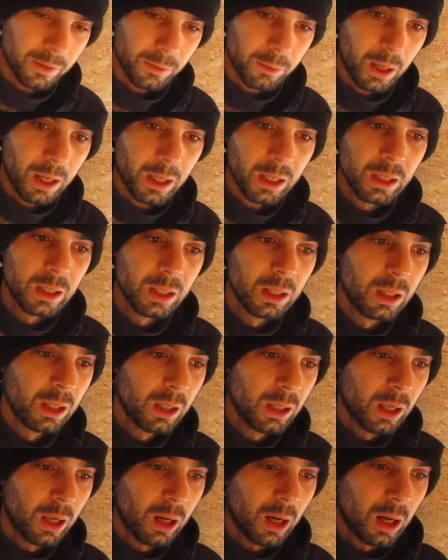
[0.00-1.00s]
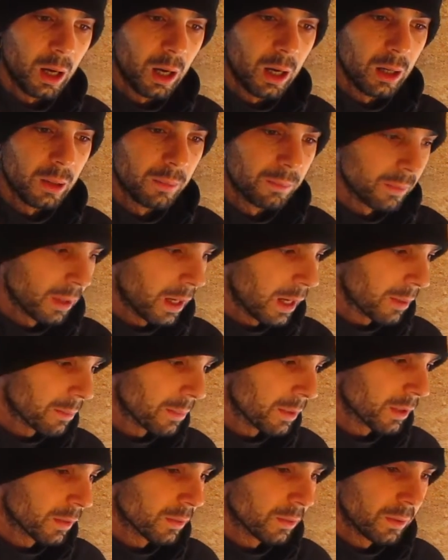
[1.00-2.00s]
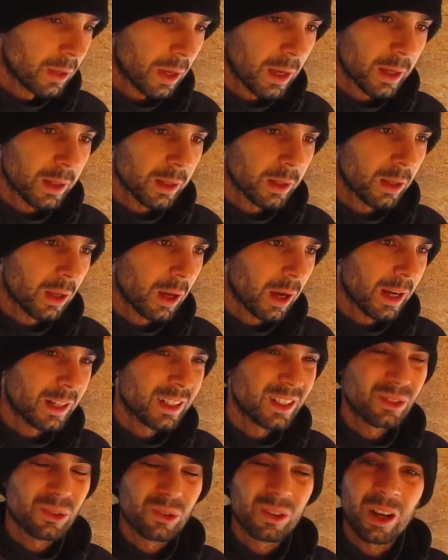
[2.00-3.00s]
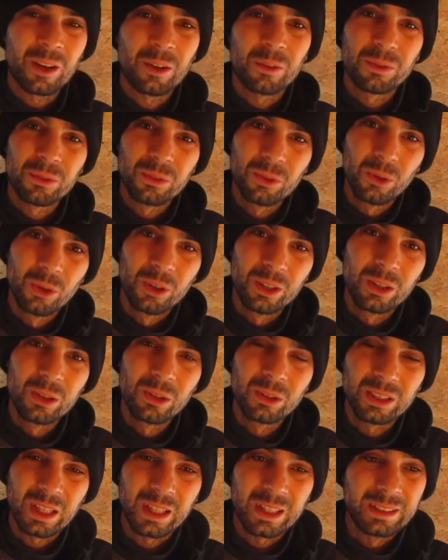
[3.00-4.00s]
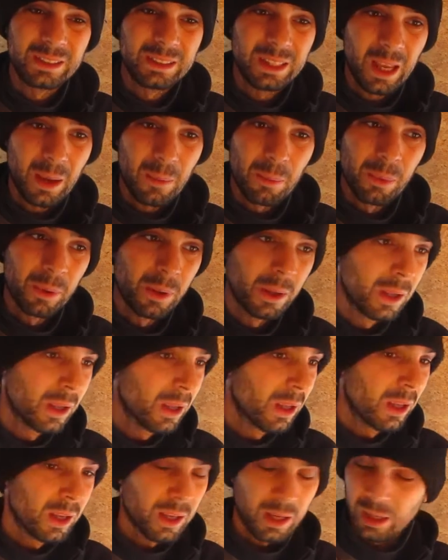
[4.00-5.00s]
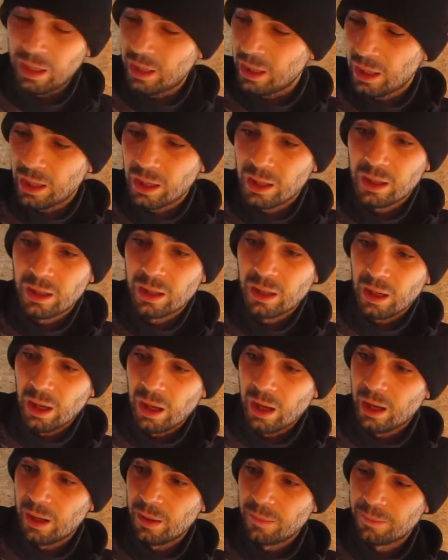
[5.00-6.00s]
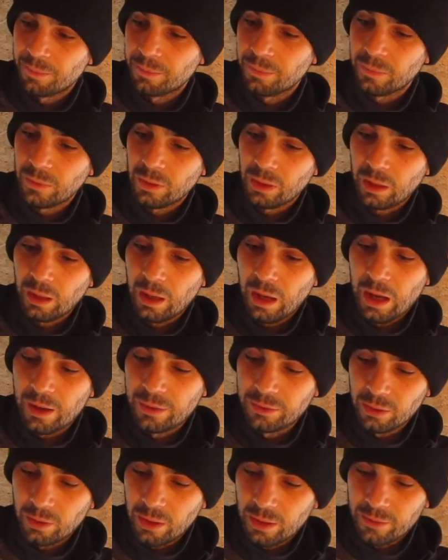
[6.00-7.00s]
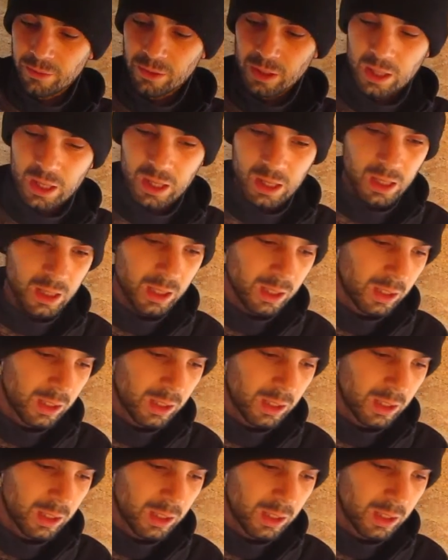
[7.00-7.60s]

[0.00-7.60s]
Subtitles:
why I'm here today. I need to kind of sort. It looks like a tip in here. After every